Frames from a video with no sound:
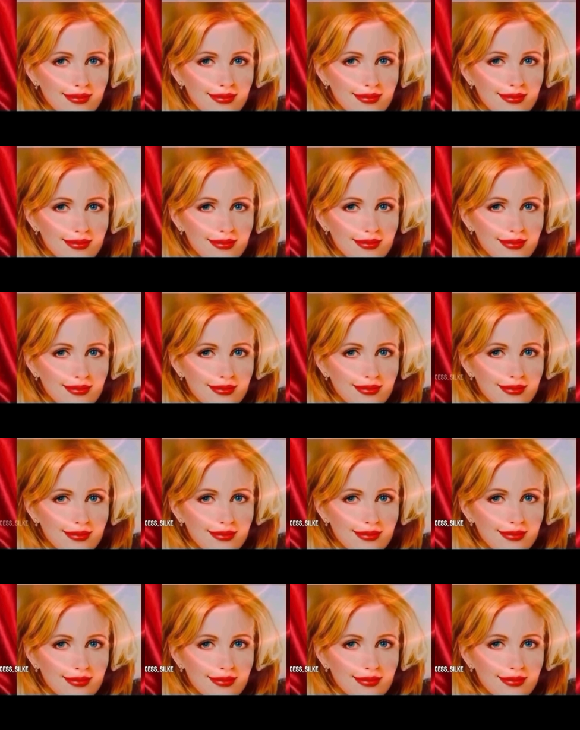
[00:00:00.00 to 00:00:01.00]

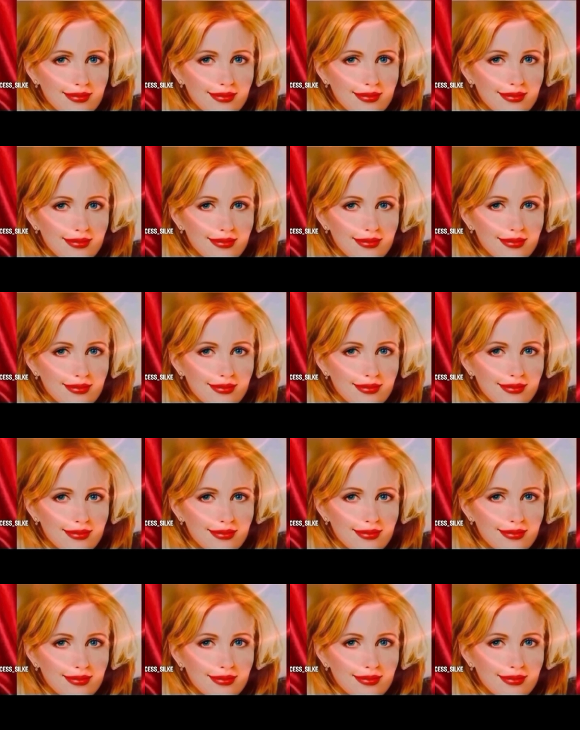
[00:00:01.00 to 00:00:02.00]

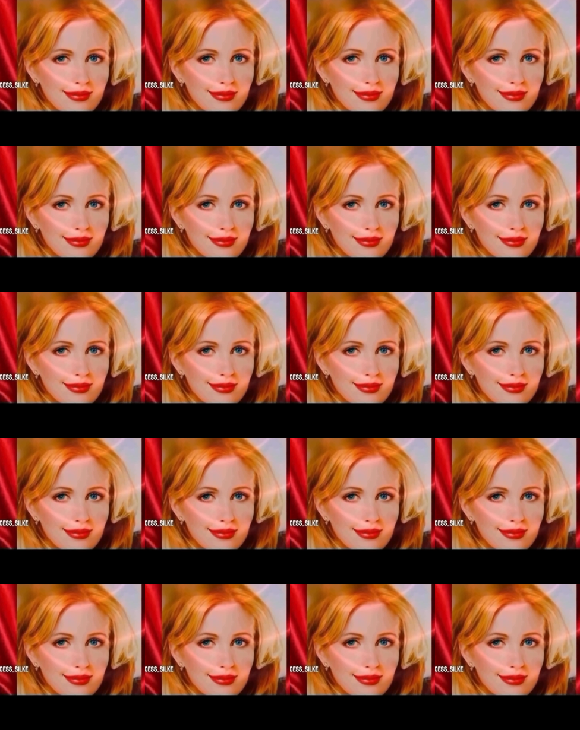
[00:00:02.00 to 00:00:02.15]
(silence)